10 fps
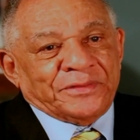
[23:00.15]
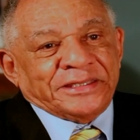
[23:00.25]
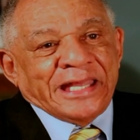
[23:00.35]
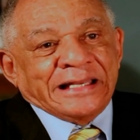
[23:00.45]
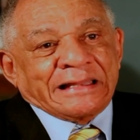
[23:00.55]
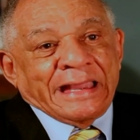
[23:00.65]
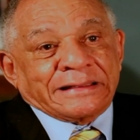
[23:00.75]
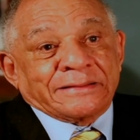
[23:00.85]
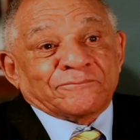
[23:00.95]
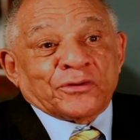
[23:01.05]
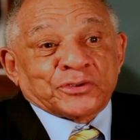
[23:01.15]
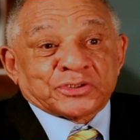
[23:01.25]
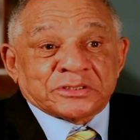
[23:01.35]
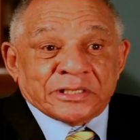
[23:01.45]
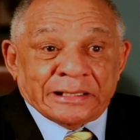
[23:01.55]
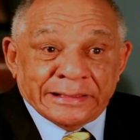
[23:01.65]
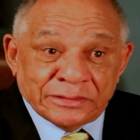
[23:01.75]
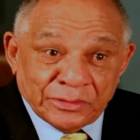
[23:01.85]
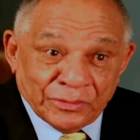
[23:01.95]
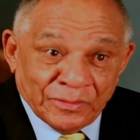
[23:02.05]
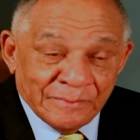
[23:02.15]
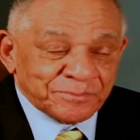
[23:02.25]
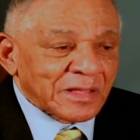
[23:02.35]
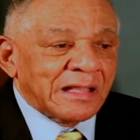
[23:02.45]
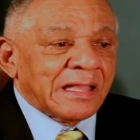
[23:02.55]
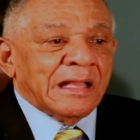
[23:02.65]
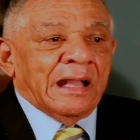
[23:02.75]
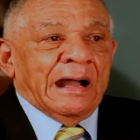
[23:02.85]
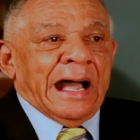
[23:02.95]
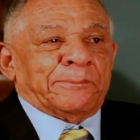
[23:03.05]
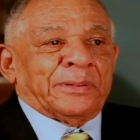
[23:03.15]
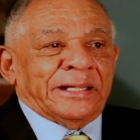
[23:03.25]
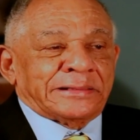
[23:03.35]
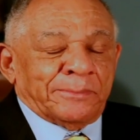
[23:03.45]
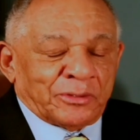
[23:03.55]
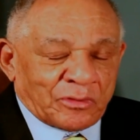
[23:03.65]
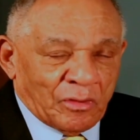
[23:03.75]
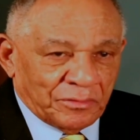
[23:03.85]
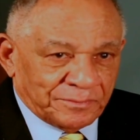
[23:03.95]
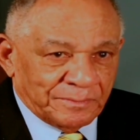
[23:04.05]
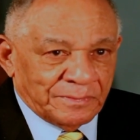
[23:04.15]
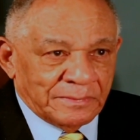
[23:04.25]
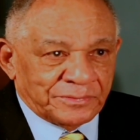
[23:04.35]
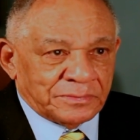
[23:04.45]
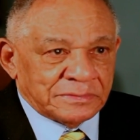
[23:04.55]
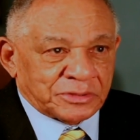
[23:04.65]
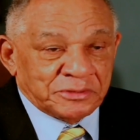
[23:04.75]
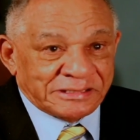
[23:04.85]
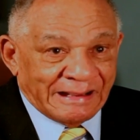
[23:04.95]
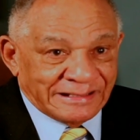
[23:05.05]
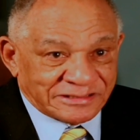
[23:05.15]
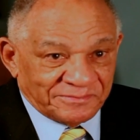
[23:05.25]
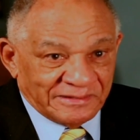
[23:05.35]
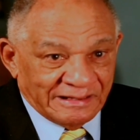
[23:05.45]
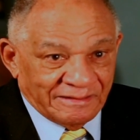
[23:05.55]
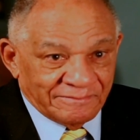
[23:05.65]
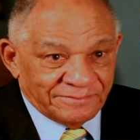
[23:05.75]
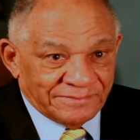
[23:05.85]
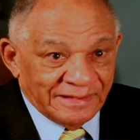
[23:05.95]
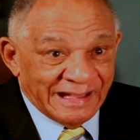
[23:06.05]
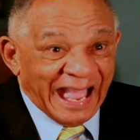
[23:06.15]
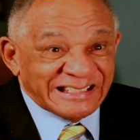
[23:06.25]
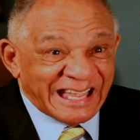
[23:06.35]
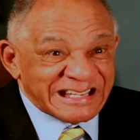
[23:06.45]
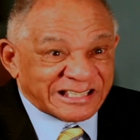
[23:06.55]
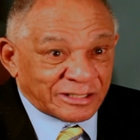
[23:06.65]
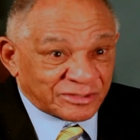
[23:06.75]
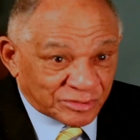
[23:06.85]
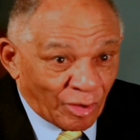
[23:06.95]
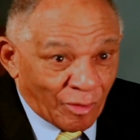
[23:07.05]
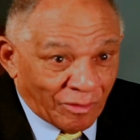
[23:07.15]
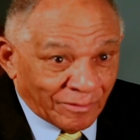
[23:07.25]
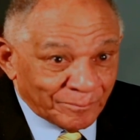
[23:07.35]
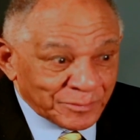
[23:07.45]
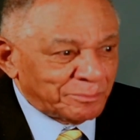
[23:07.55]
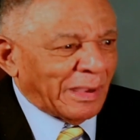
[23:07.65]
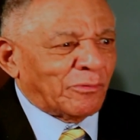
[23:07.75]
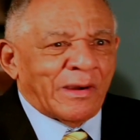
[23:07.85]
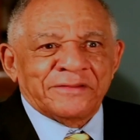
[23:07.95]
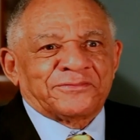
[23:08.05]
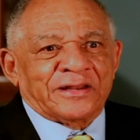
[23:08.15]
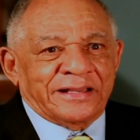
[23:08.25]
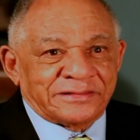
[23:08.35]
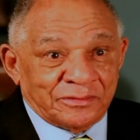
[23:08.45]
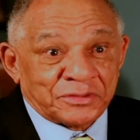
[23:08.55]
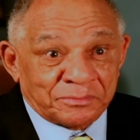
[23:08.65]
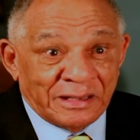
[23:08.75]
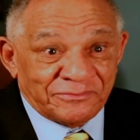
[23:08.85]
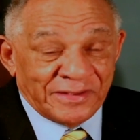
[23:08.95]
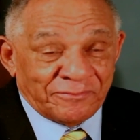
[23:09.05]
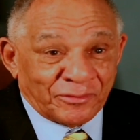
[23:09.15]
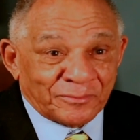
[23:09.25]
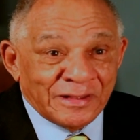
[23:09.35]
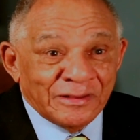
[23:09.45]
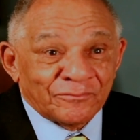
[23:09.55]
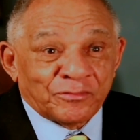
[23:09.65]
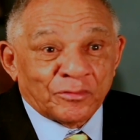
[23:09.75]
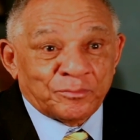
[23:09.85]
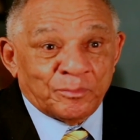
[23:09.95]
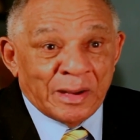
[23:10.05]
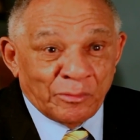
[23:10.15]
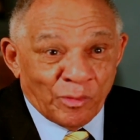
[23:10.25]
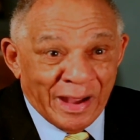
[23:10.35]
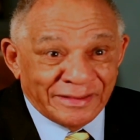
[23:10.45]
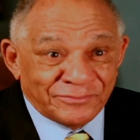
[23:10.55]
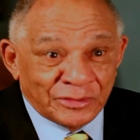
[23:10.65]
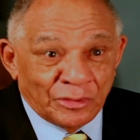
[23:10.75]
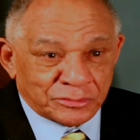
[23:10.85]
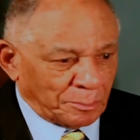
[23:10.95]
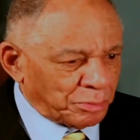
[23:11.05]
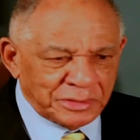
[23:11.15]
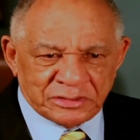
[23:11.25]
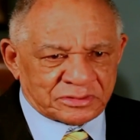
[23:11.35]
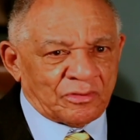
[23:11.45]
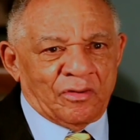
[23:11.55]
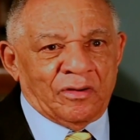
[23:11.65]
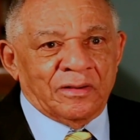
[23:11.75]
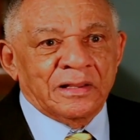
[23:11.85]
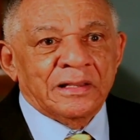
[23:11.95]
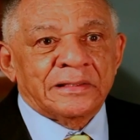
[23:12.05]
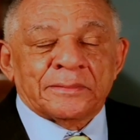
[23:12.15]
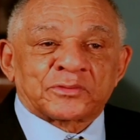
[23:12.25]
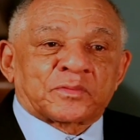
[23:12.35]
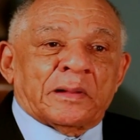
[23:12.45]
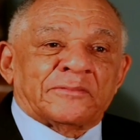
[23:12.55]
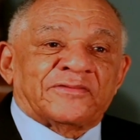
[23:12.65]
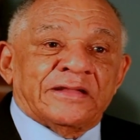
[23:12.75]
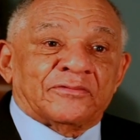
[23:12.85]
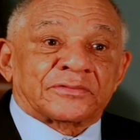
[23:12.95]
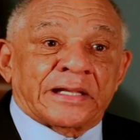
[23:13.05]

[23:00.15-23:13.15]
Then they like versions that I do. I play a number called Through the Eyes of Love. I liked the song. My wife liked it. It was my favorite for my wife. You know, it's a pretty song. That was one of my favorites.